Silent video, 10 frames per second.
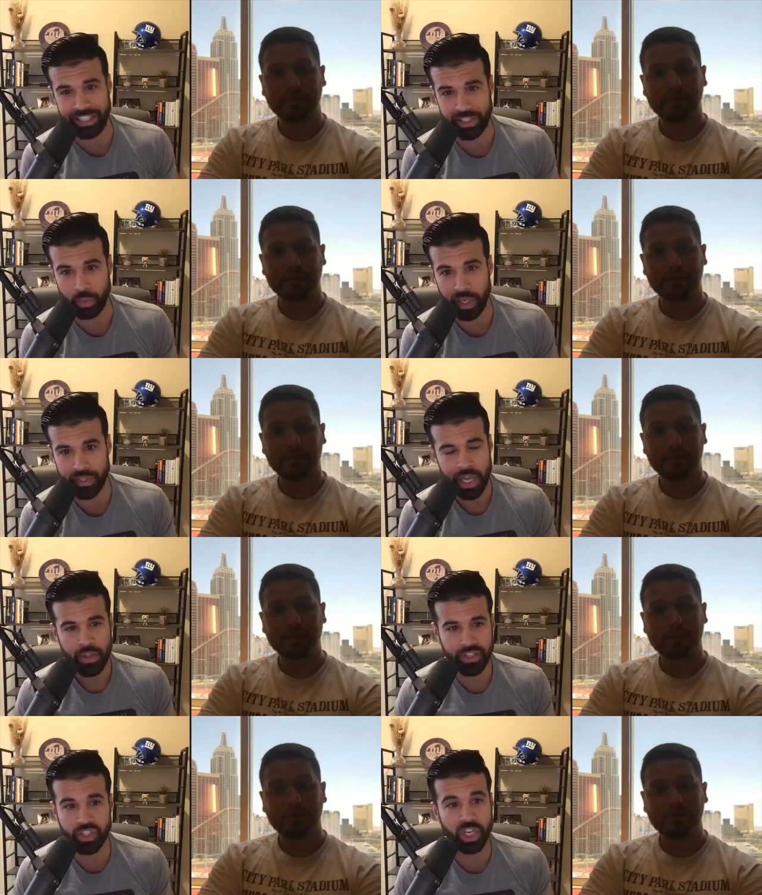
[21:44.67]
Speaker 1: season was
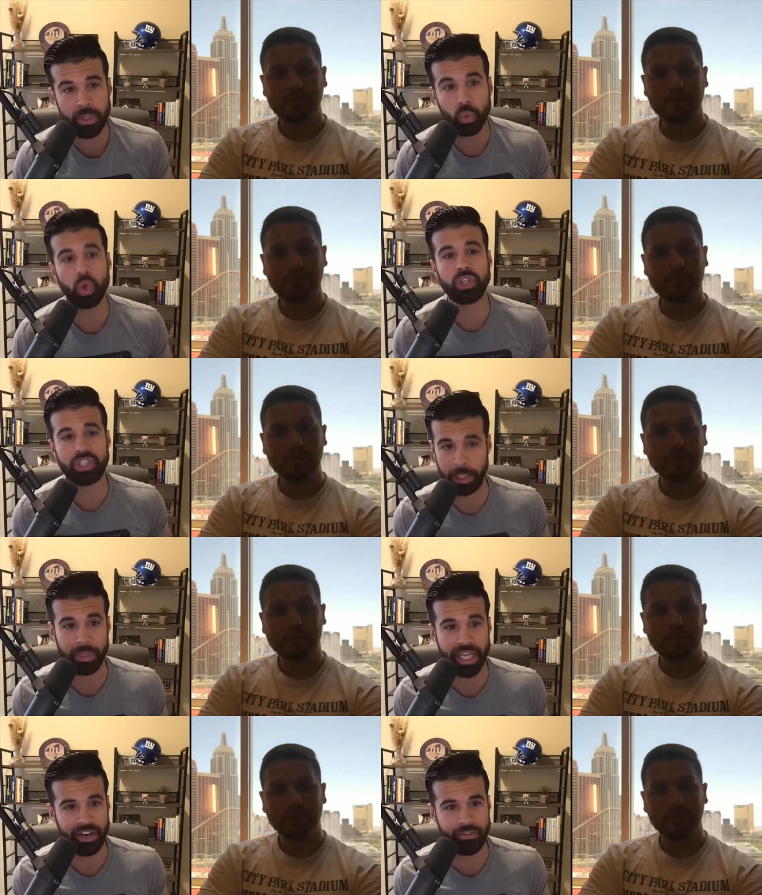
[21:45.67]
this is going to be the worst team
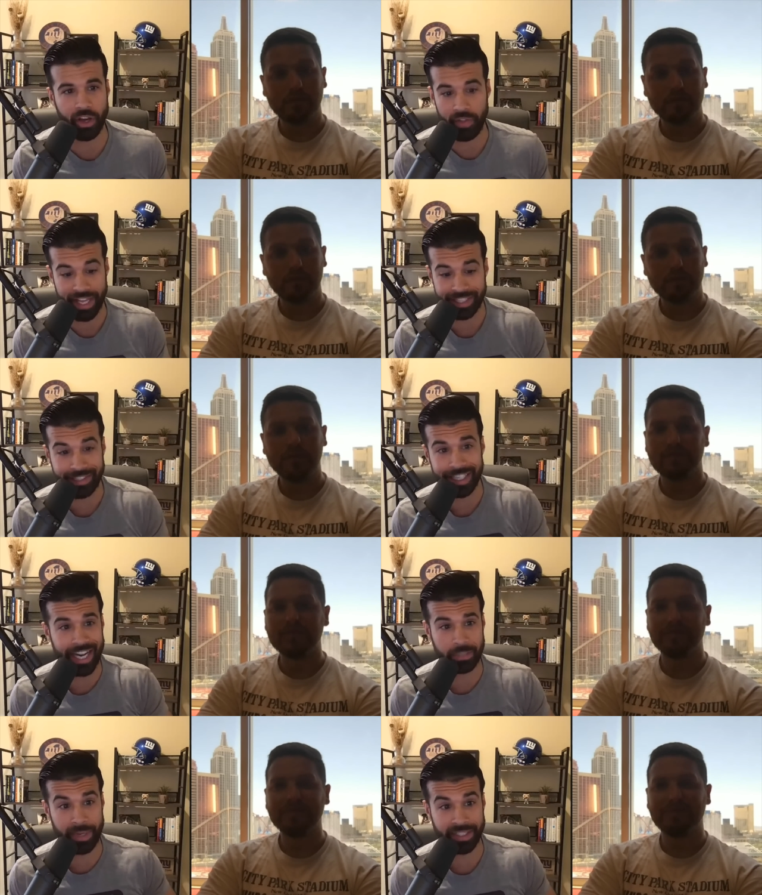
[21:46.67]
in the NFL. And they
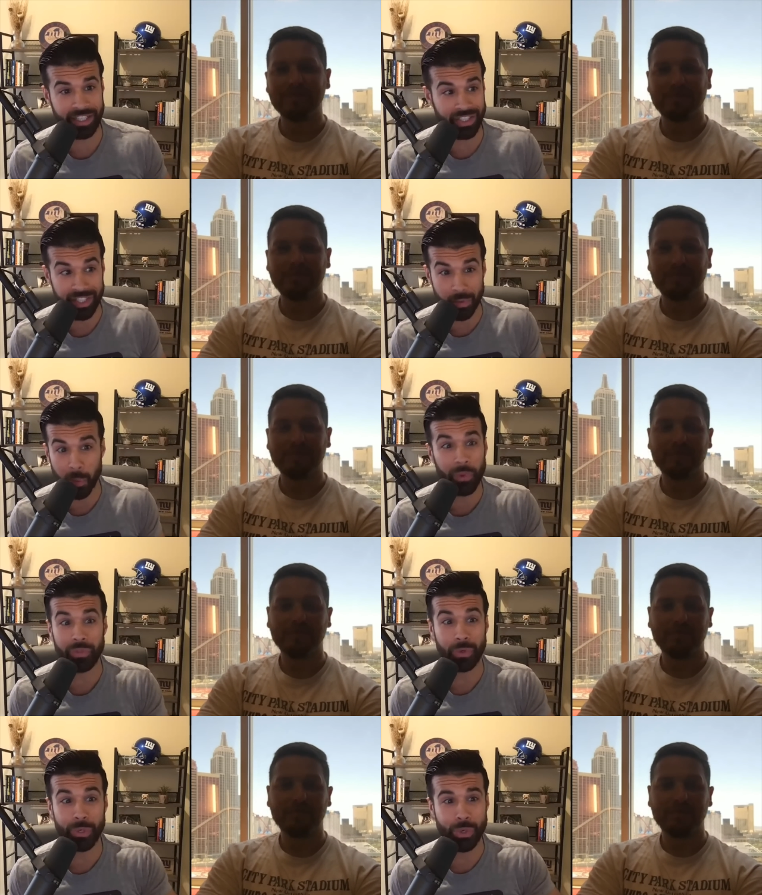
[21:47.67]
exceeded expectations even more
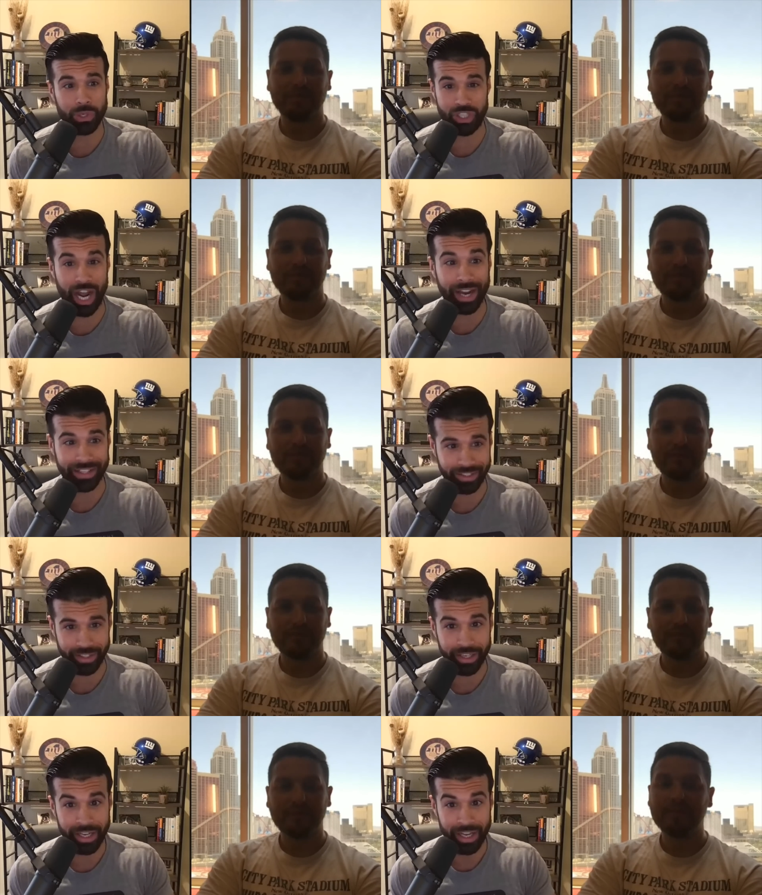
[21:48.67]
than the New York Giants
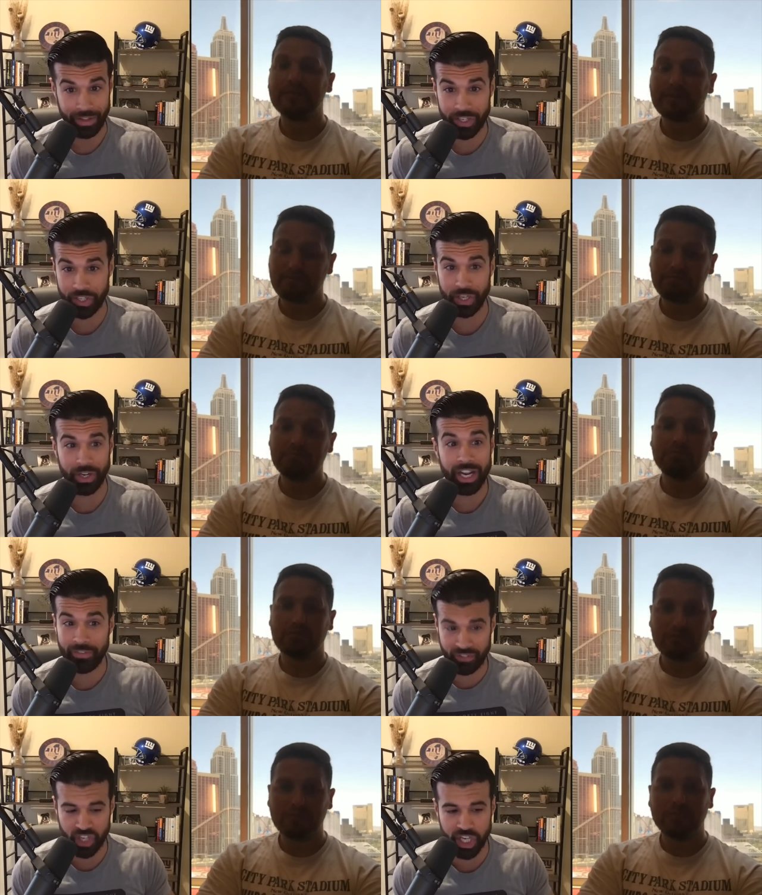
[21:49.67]
did. This year,
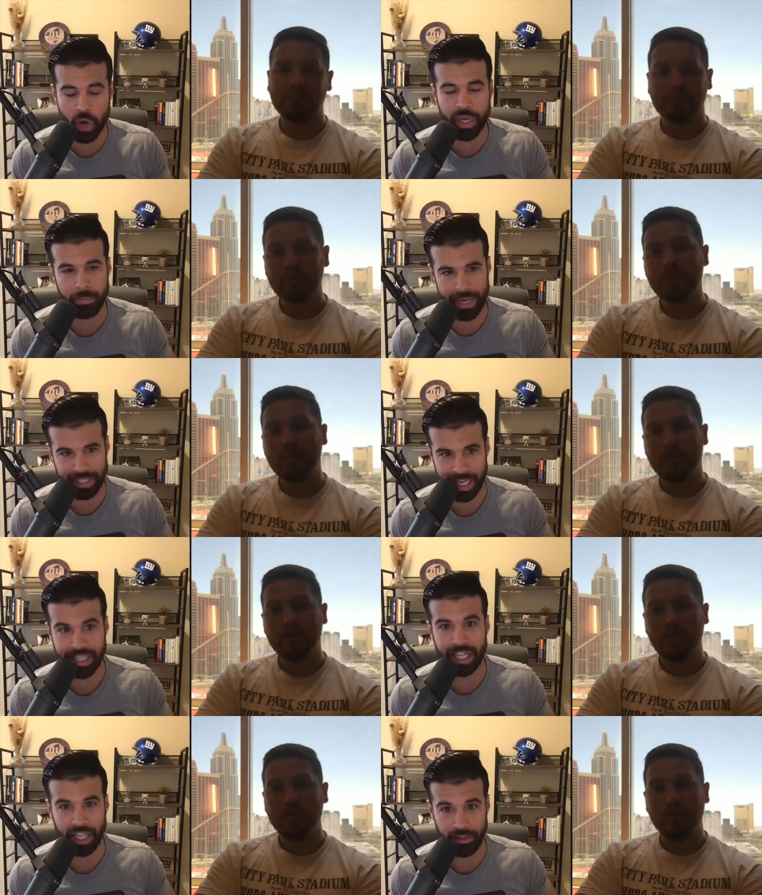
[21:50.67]
if Geno can
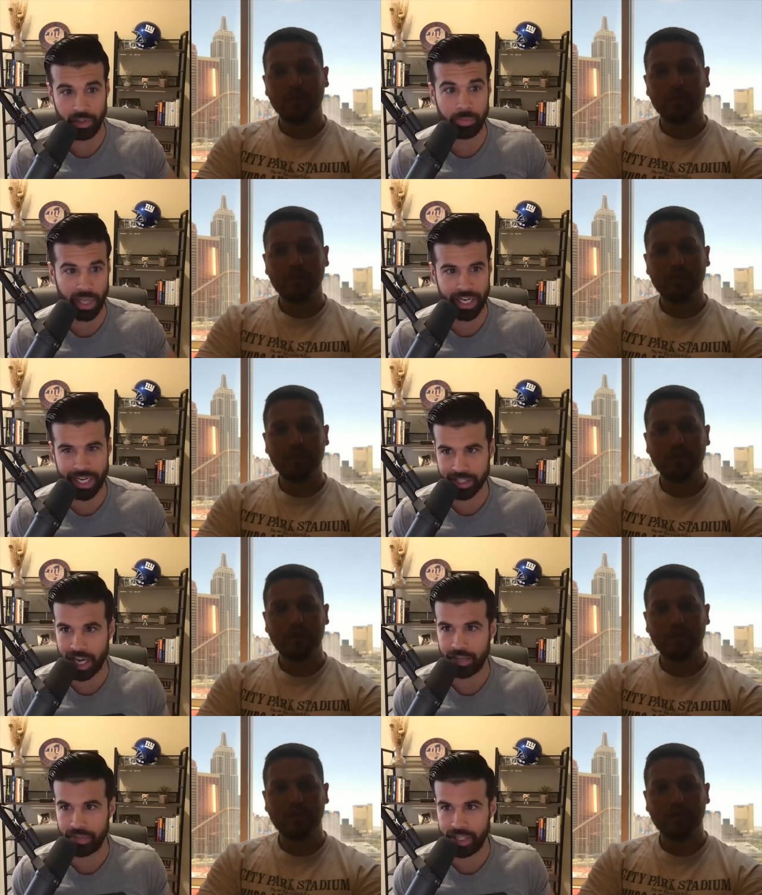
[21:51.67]
maintain that level of play, and that's
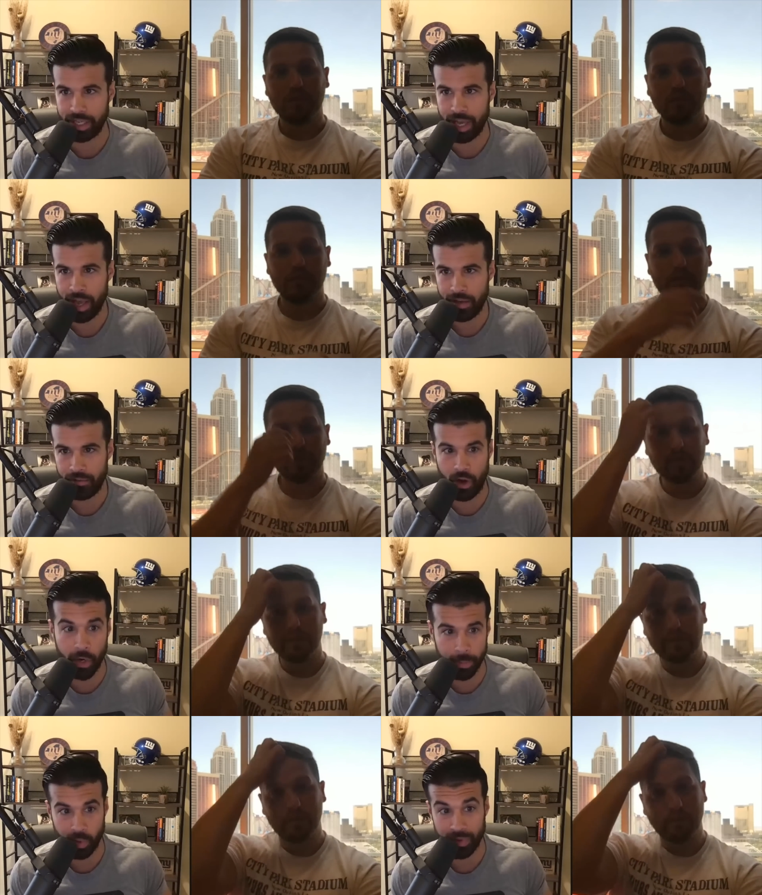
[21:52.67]
kind of the
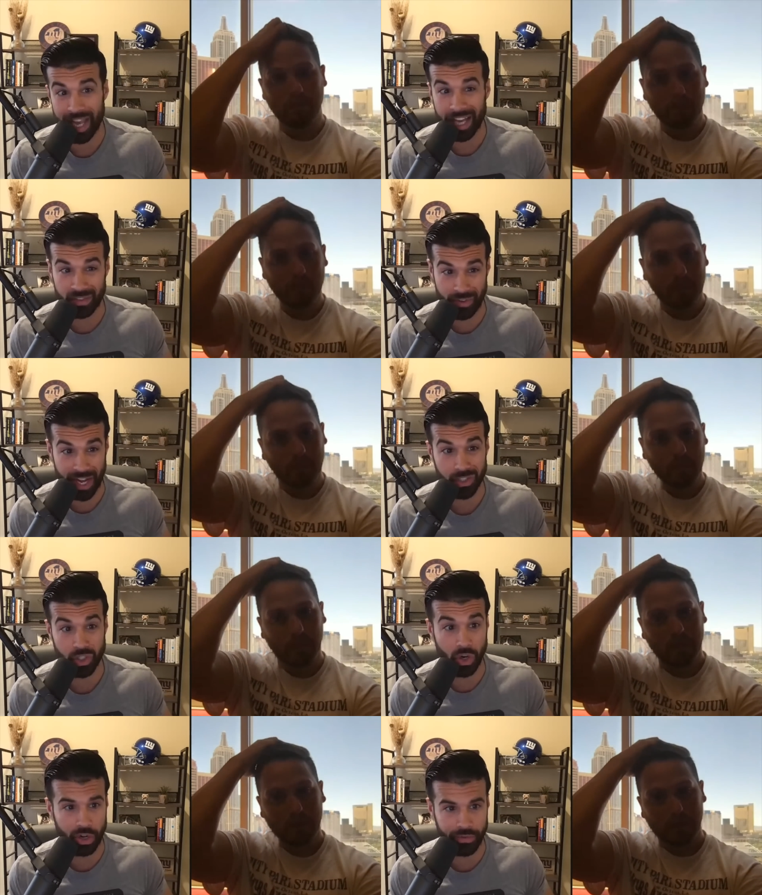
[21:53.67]
variable and the X factor
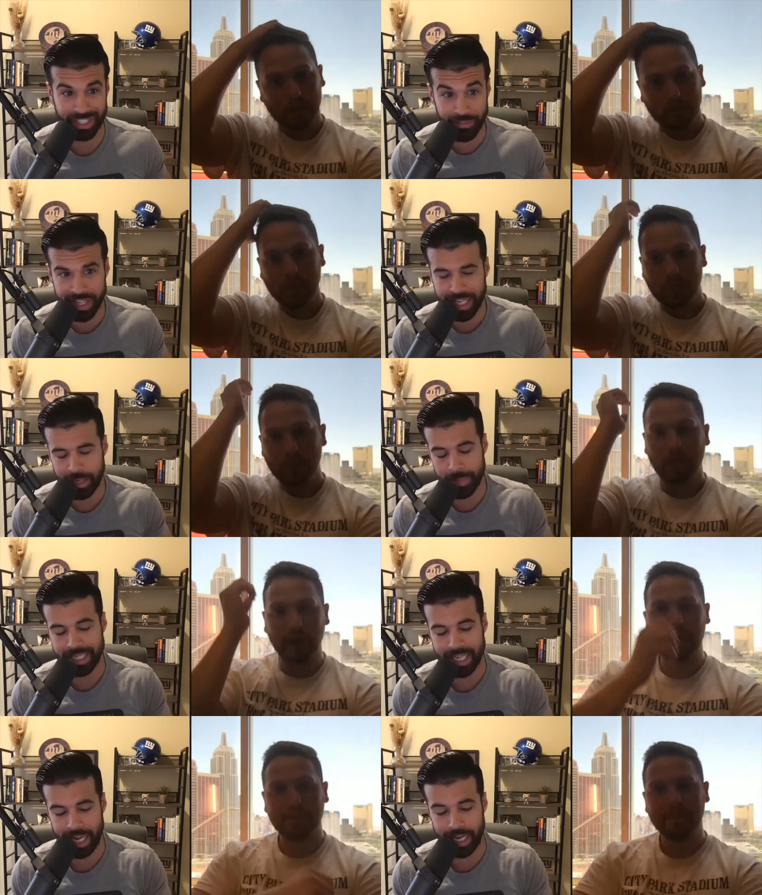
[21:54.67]
to all this, if he can right.
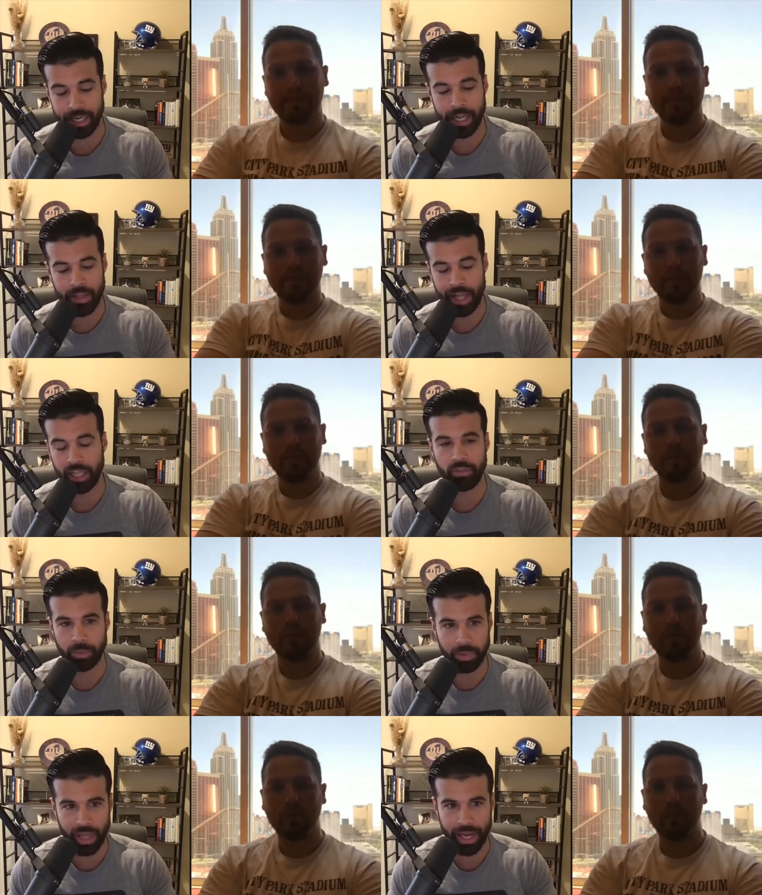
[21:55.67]
maintain that level
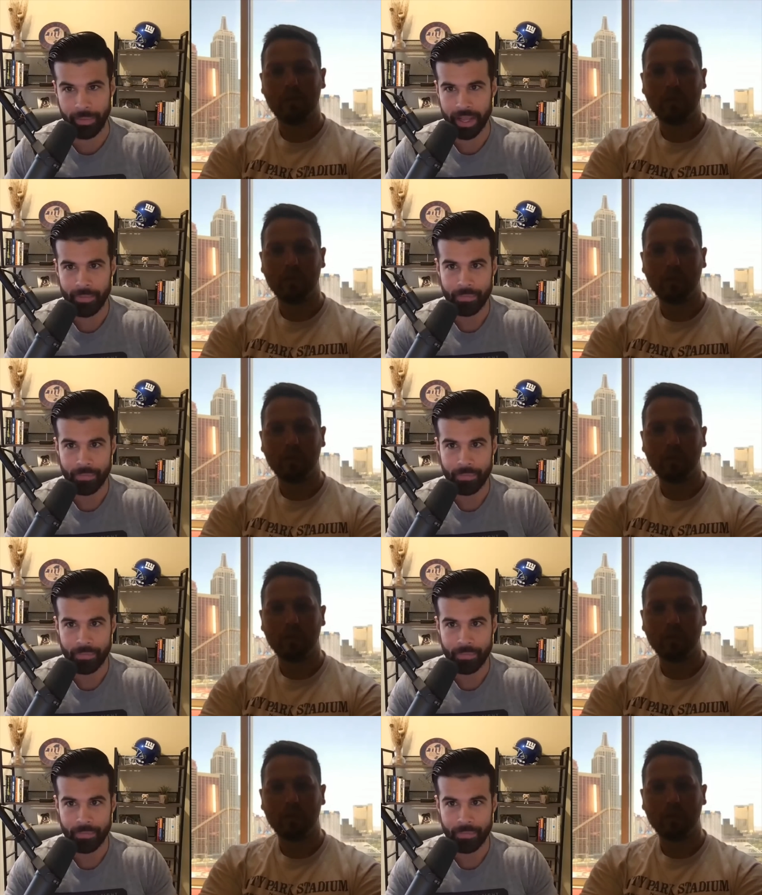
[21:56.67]
of play,